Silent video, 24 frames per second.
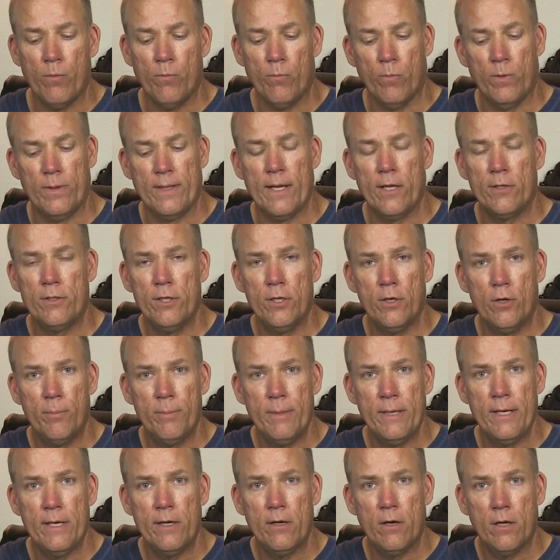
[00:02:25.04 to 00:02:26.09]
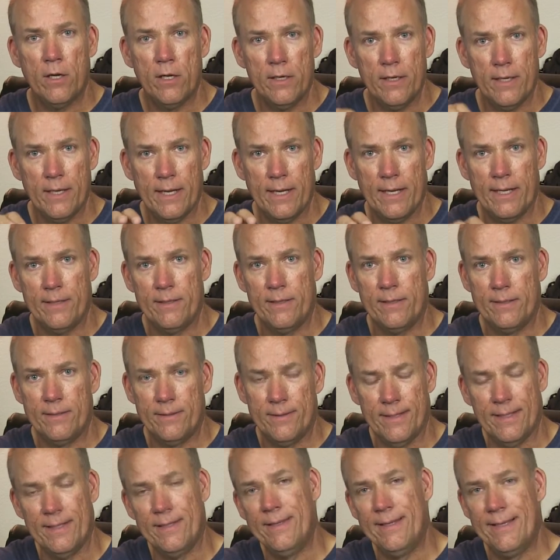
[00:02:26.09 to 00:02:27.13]
Without the illuminator on,
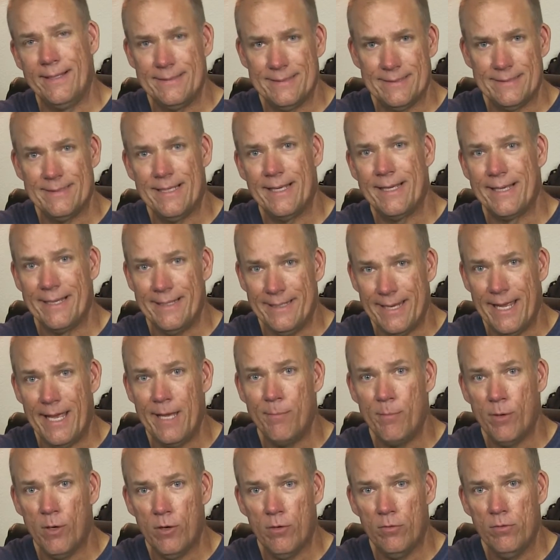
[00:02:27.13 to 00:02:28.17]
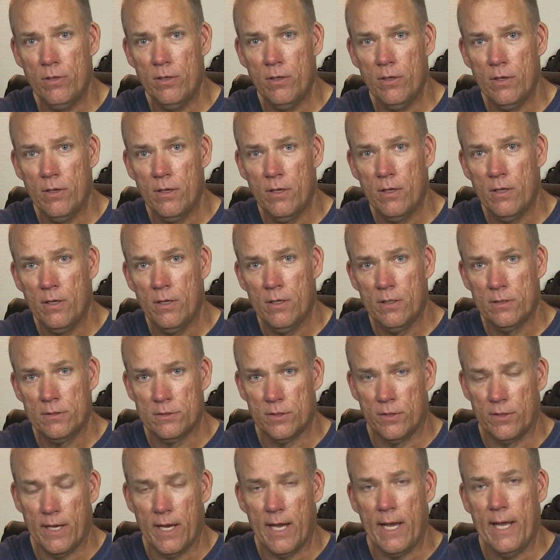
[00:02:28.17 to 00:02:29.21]
it thinks it's like in day mode,
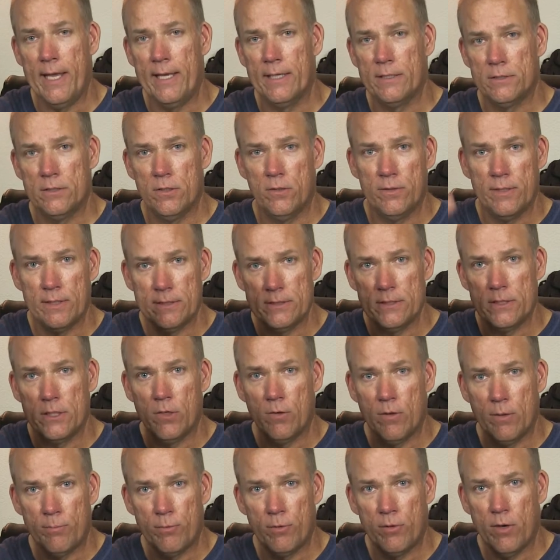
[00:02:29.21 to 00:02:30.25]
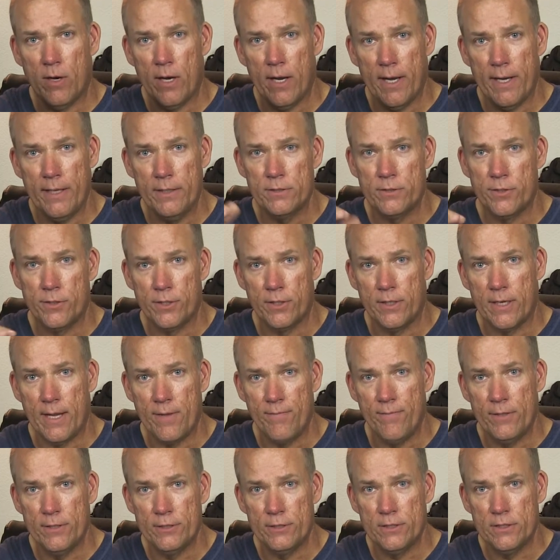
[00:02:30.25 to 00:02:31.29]
so the ISO doesn't go up real high, so your night
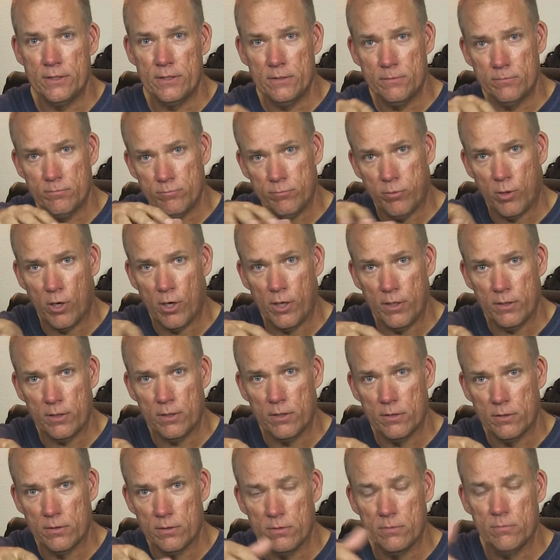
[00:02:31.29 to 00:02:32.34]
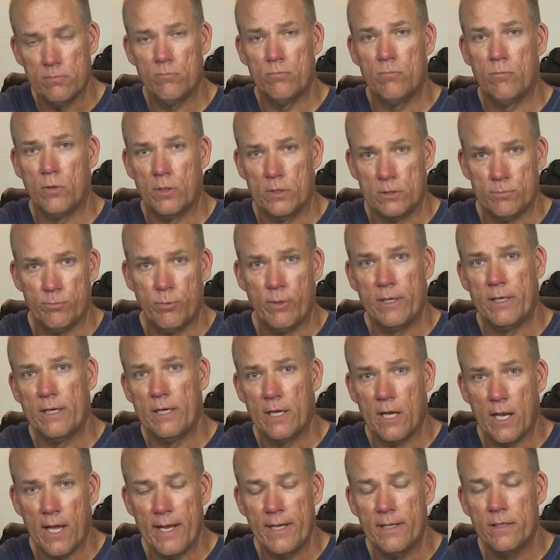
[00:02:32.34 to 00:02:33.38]
vision part, where it's bringing
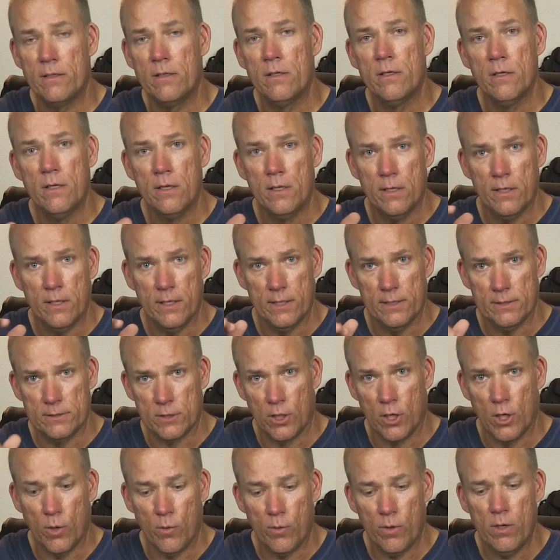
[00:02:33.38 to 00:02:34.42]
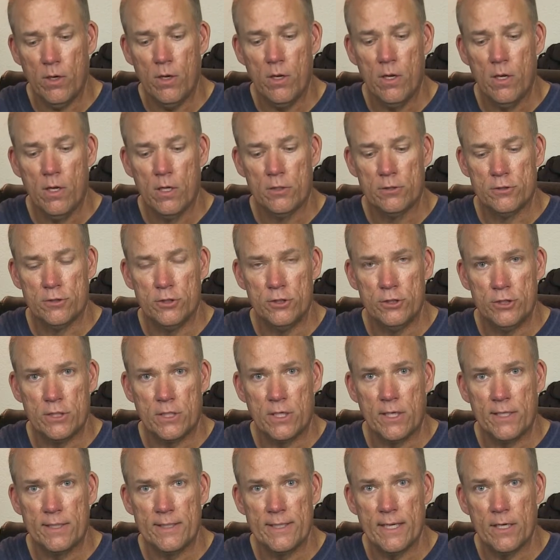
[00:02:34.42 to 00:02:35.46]
in light, is lower. As soon as you
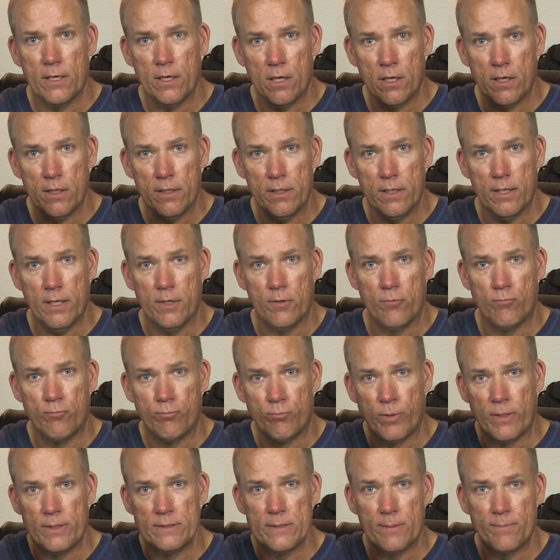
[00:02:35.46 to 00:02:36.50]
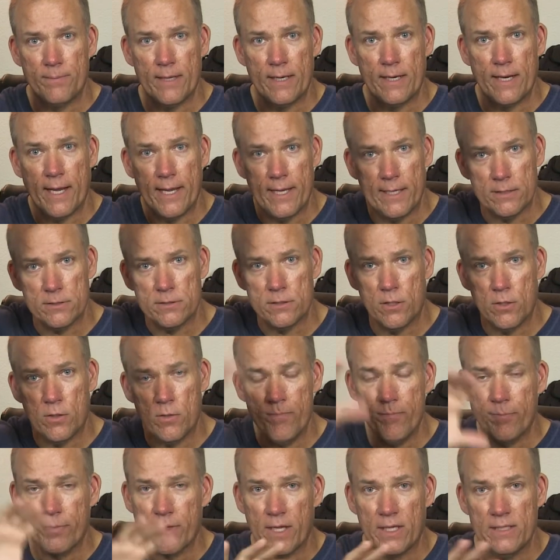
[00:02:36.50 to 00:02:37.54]
click that on, it brings up that
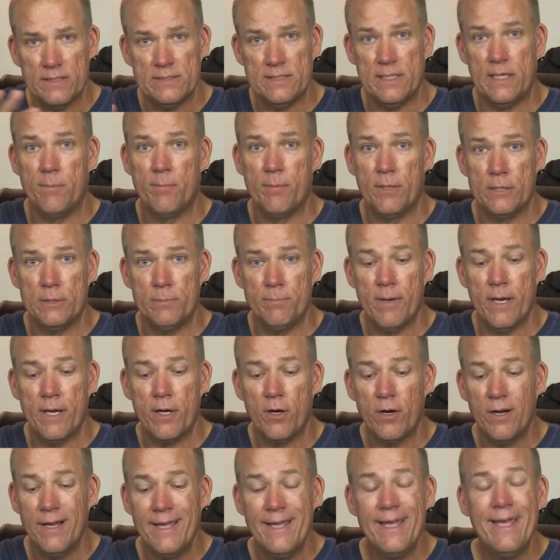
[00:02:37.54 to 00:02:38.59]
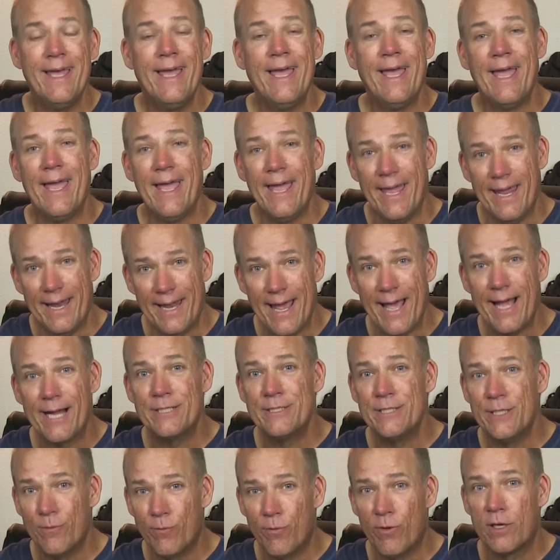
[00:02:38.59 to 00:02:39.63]
ISO, see much better. It
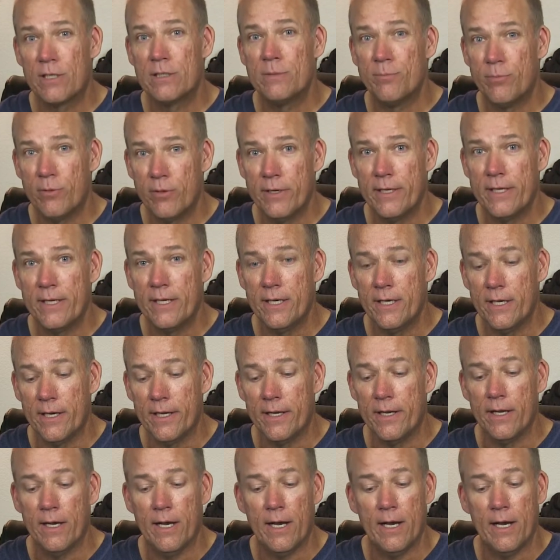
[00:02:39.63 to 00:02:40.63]
actually works pretty good.